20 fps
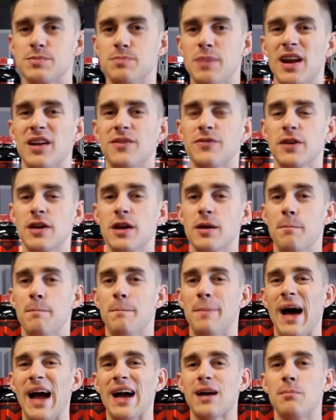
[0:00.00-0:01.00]
better for your
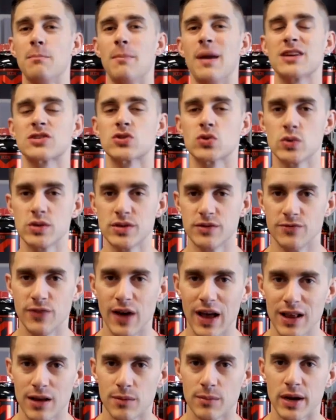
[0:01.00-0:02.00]
back muscle
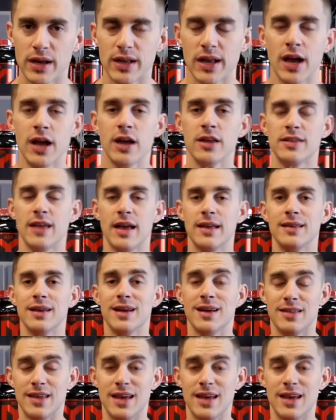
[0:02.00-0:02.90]
development than